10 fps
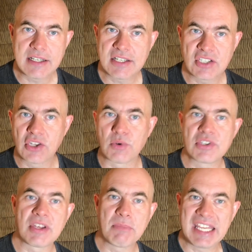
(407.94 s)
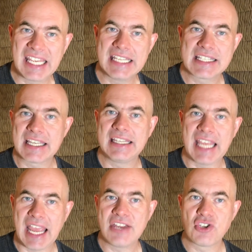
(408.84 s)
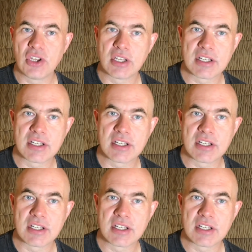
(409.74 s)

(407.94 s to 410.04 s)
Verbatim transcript: dust, there is something inside the engine that